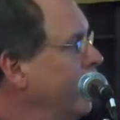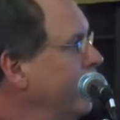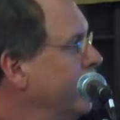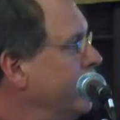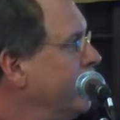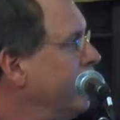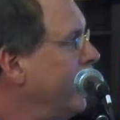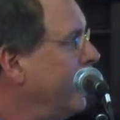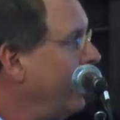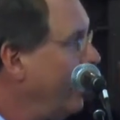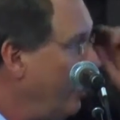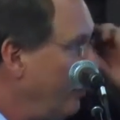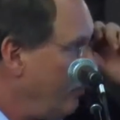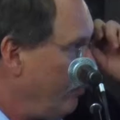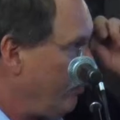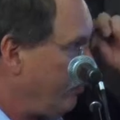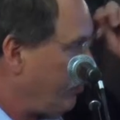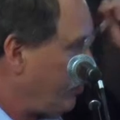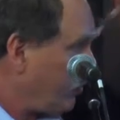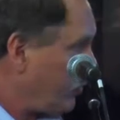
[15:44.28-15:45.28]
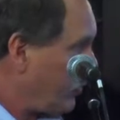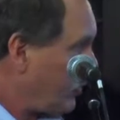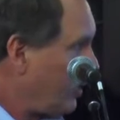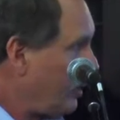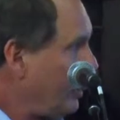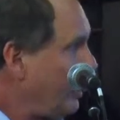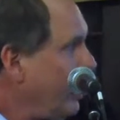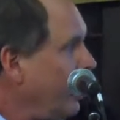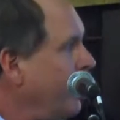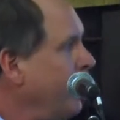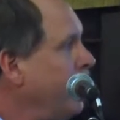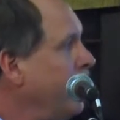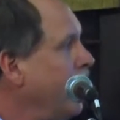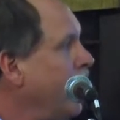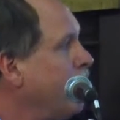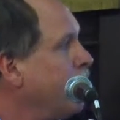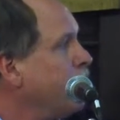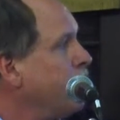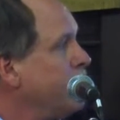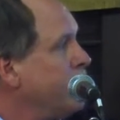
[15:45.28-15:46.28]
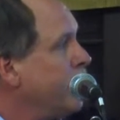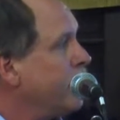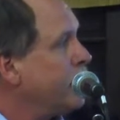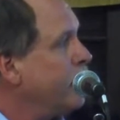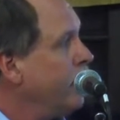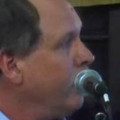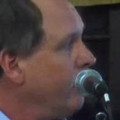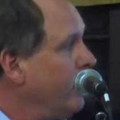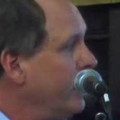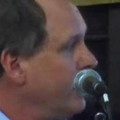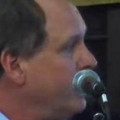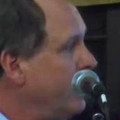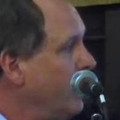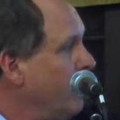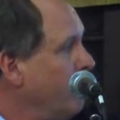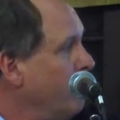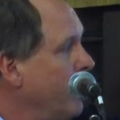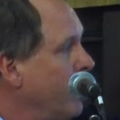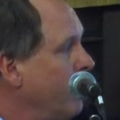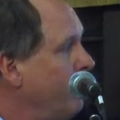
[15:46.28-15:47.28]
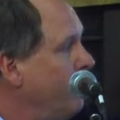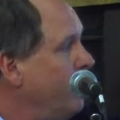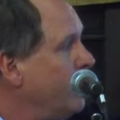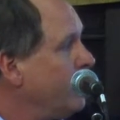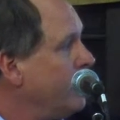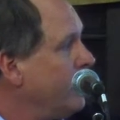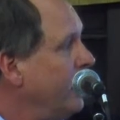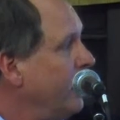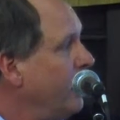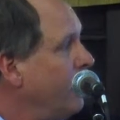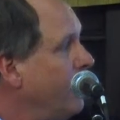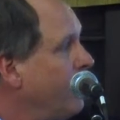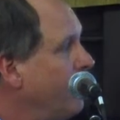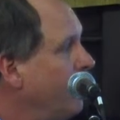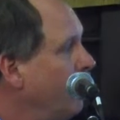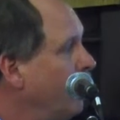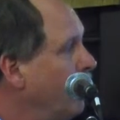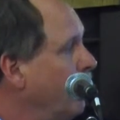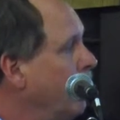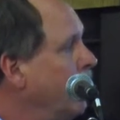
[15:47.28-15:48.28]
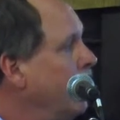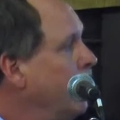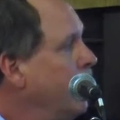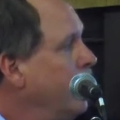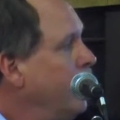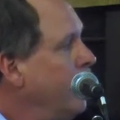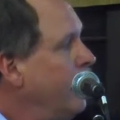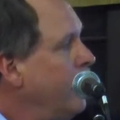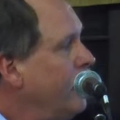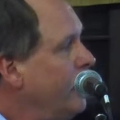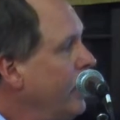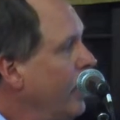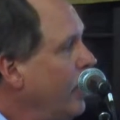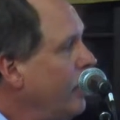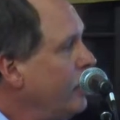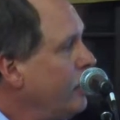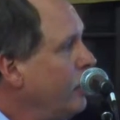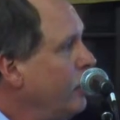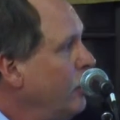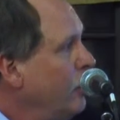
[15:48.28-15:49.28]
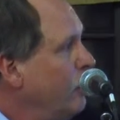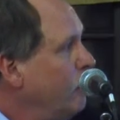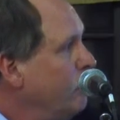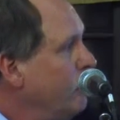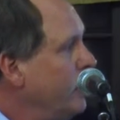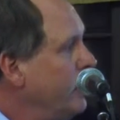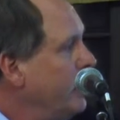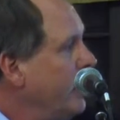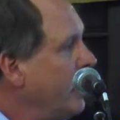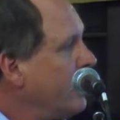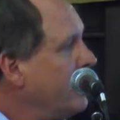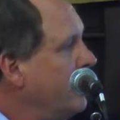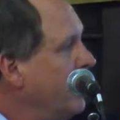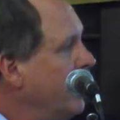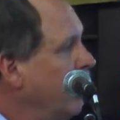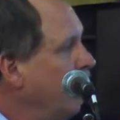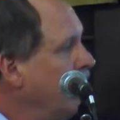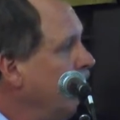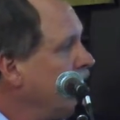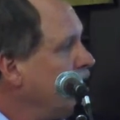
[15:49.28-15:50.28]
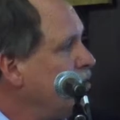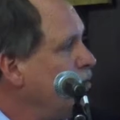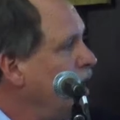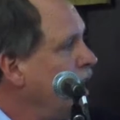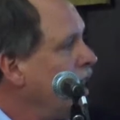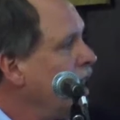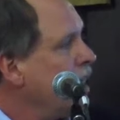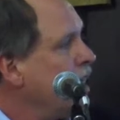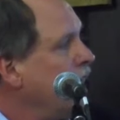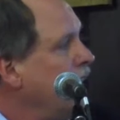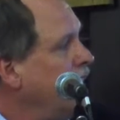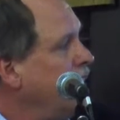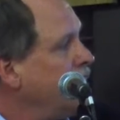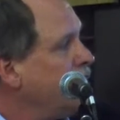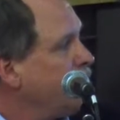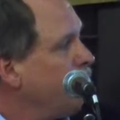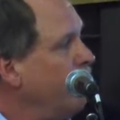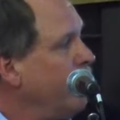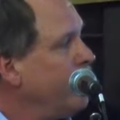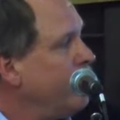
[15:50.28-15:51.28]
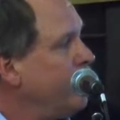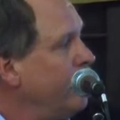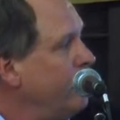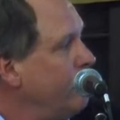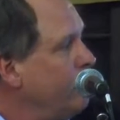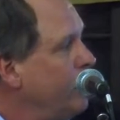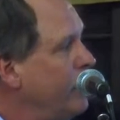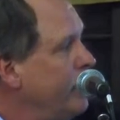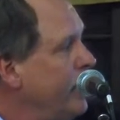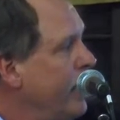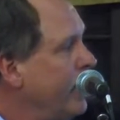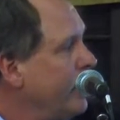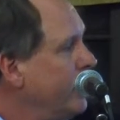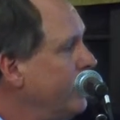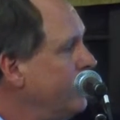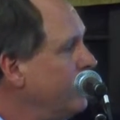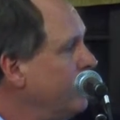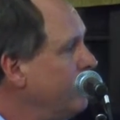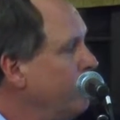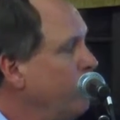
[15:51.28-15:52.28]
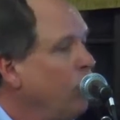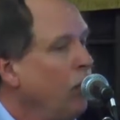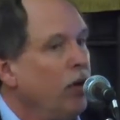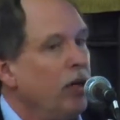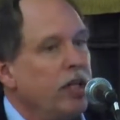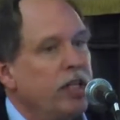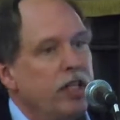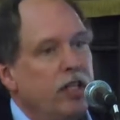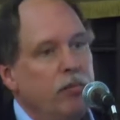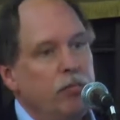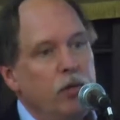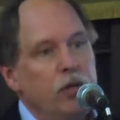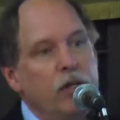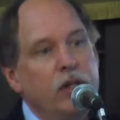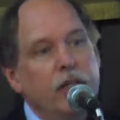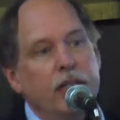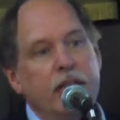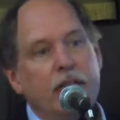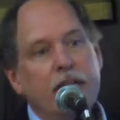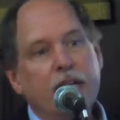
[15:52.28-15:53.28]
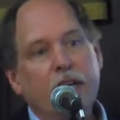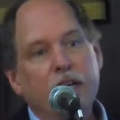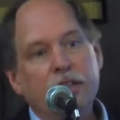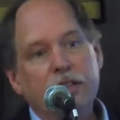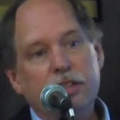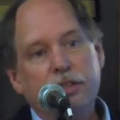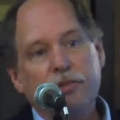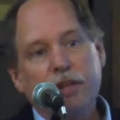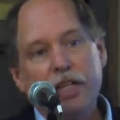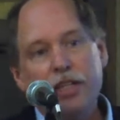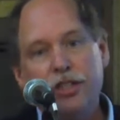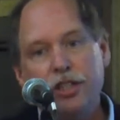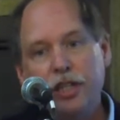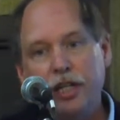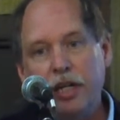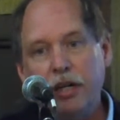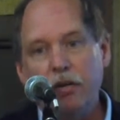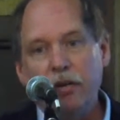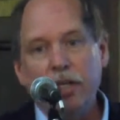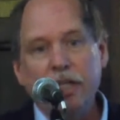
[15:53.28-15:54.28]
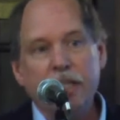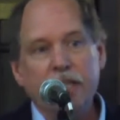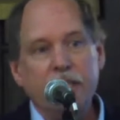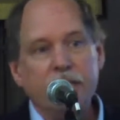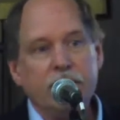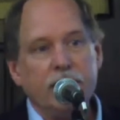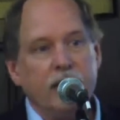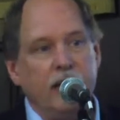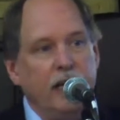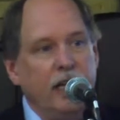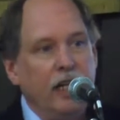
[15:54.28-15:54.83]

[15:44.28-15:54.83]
And second, that protected areas share benefits. And third, that protected areas recognize, strengthen, protect, and support community conservation areas,